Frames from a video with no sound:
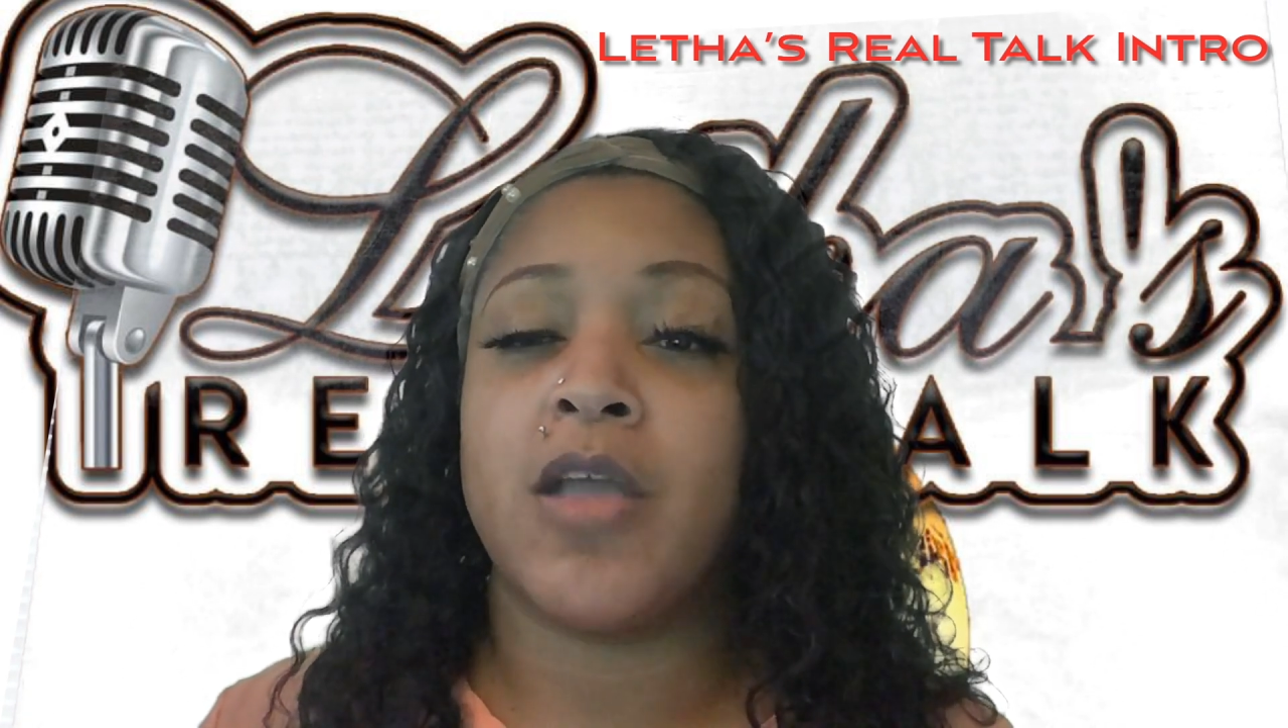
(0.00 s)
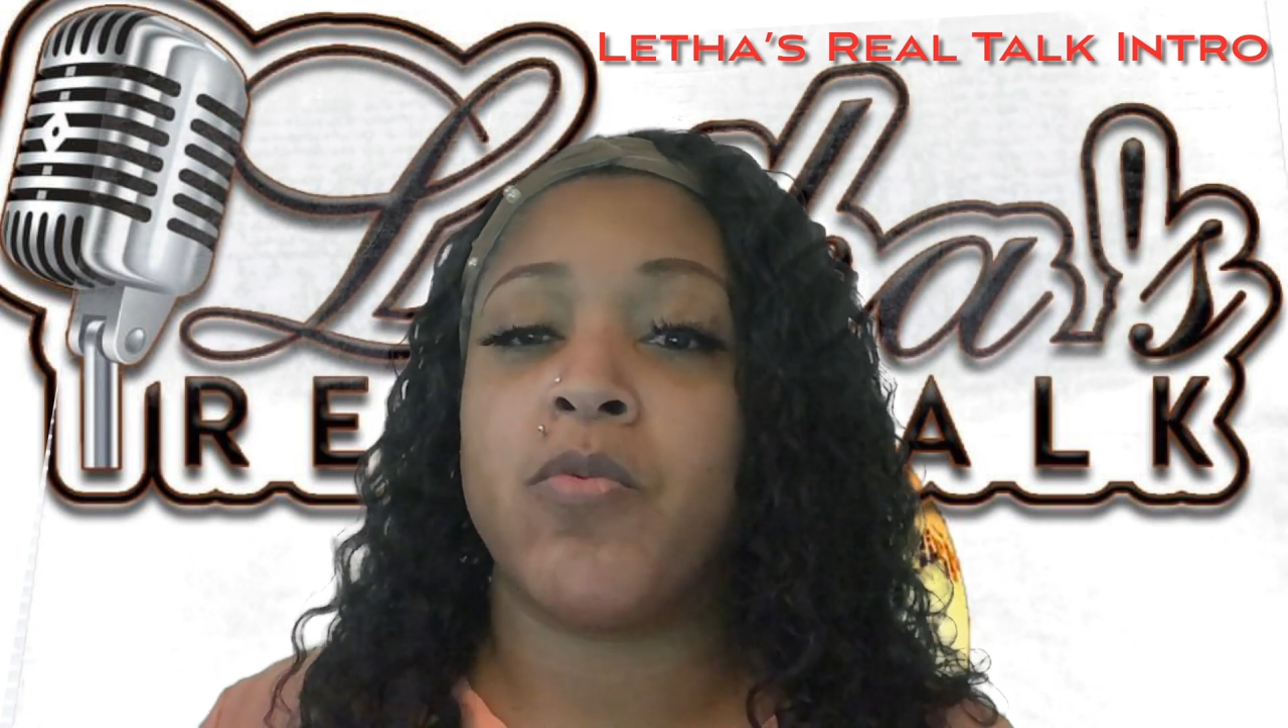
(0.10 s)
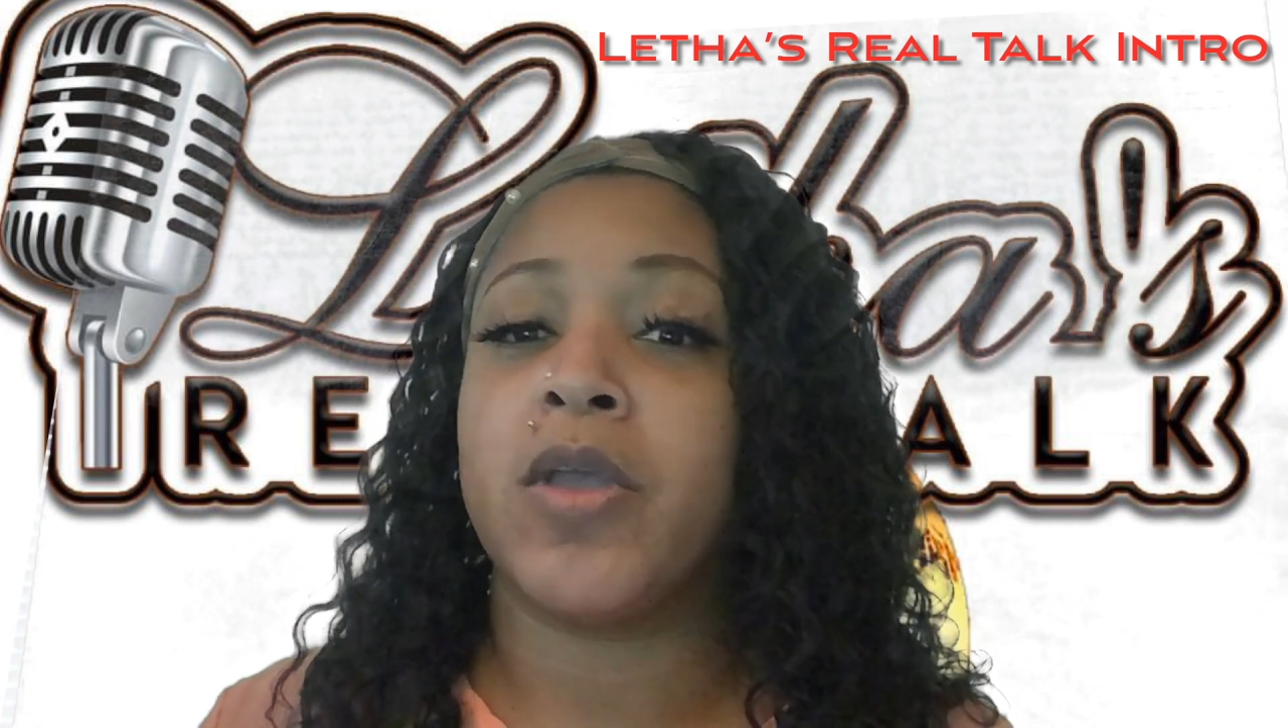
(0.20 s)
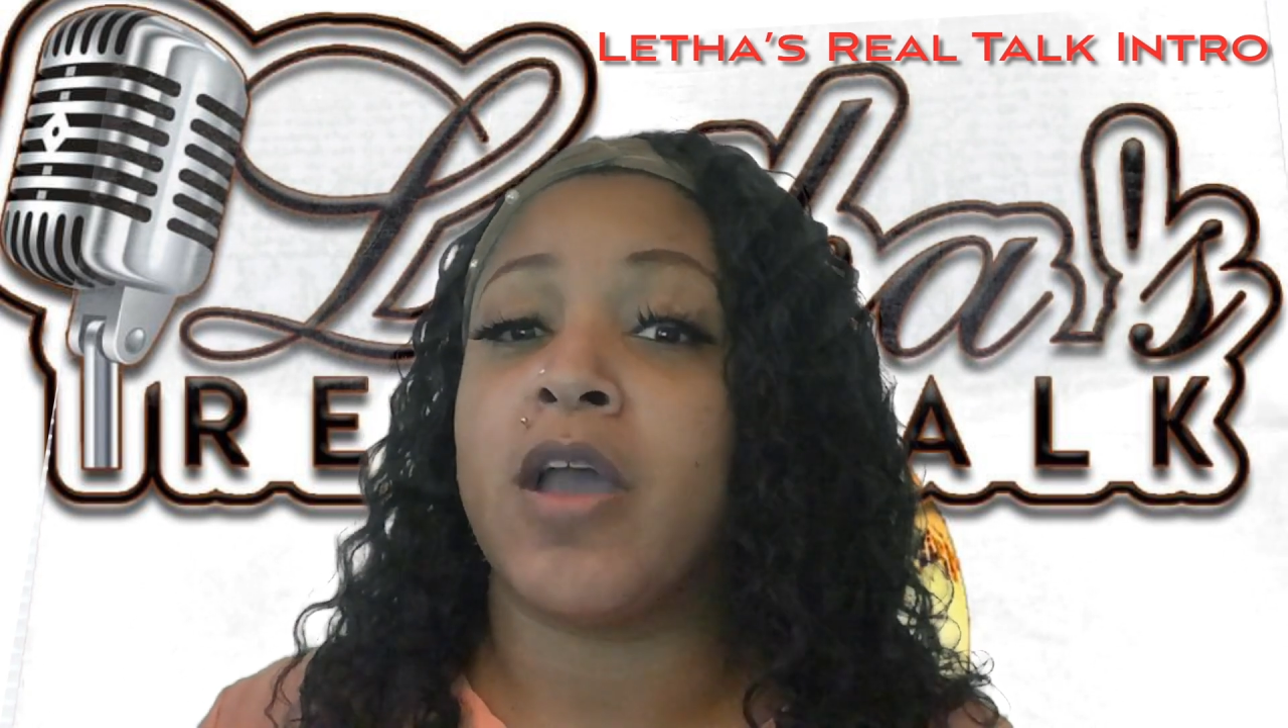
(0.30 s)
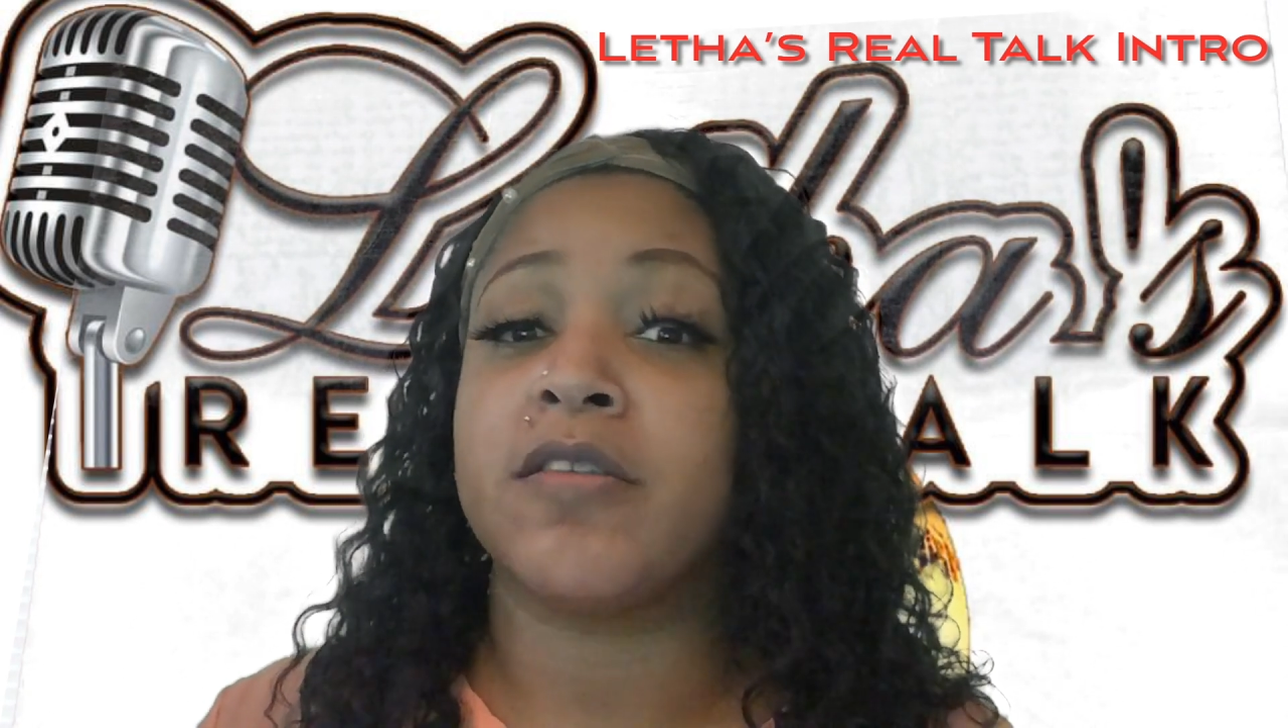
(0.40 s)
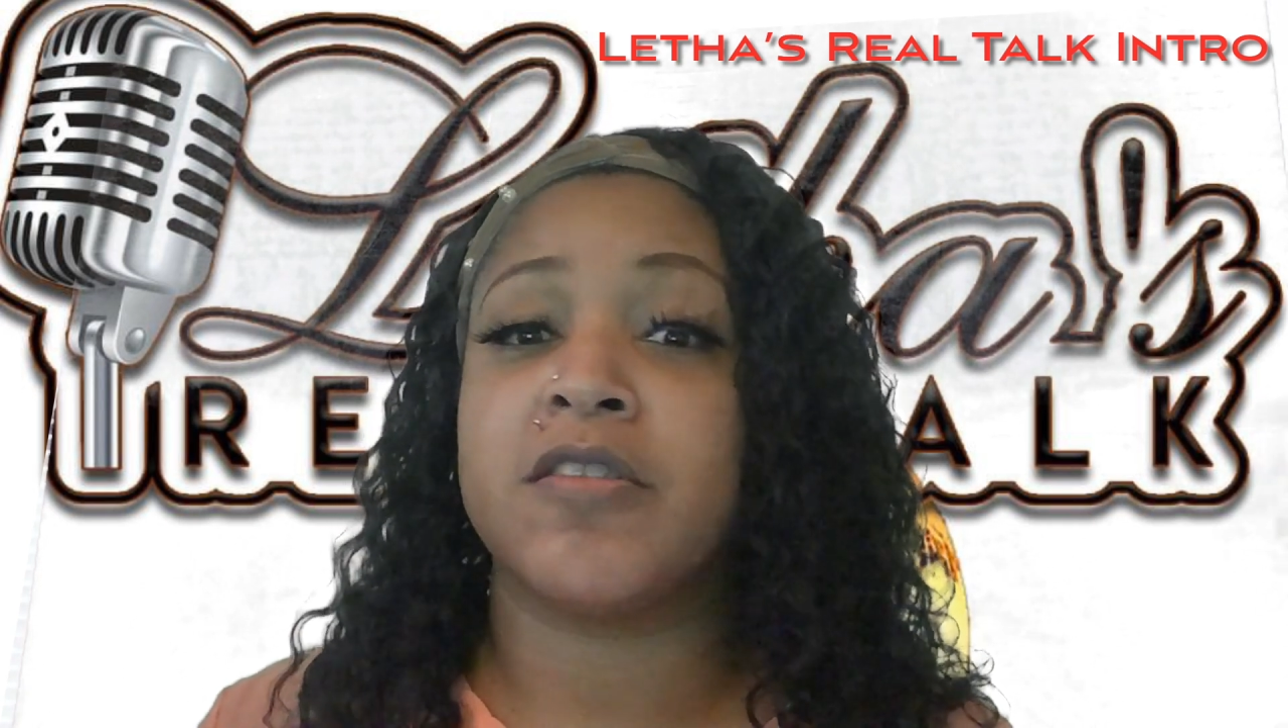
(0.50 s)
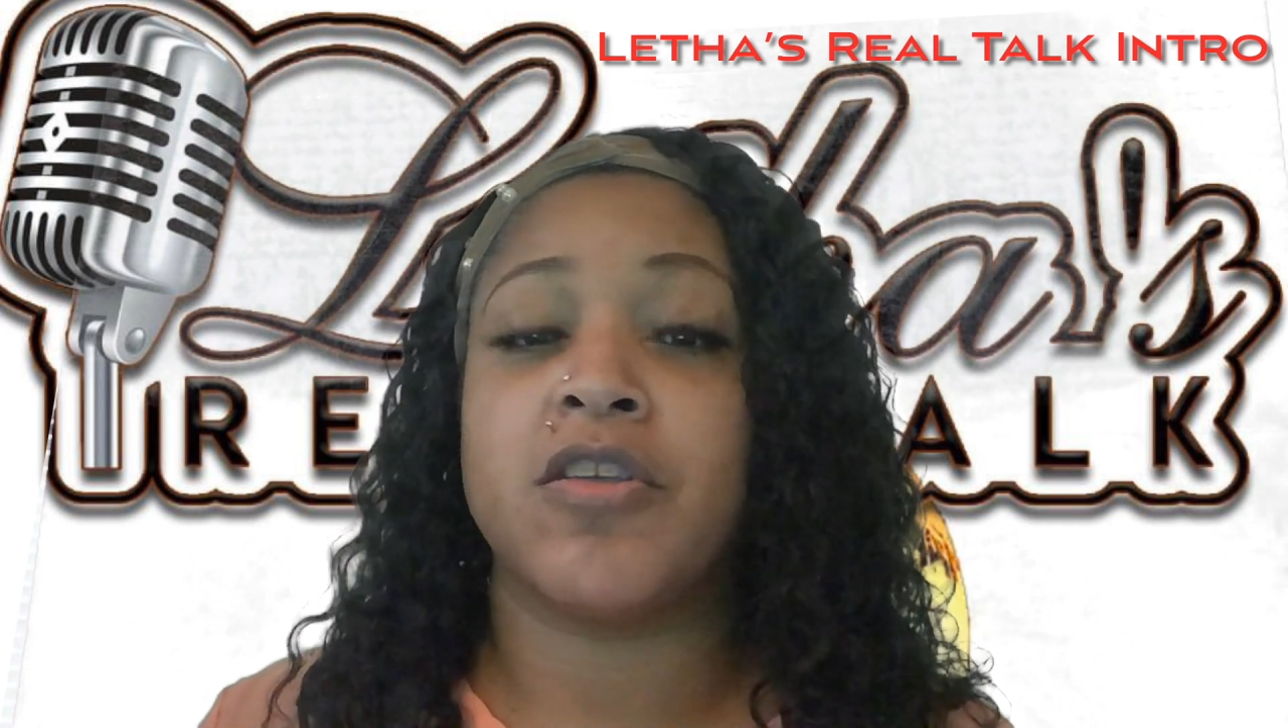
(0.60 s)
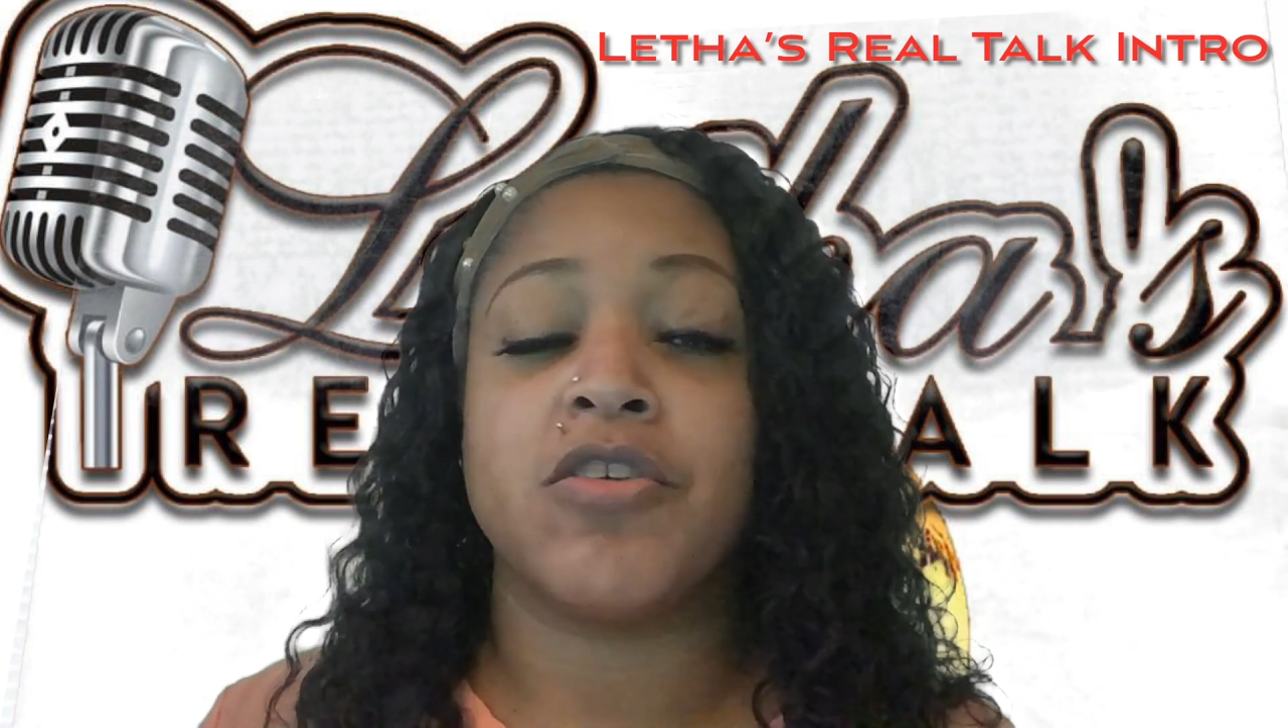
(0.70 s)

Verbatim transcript: we are still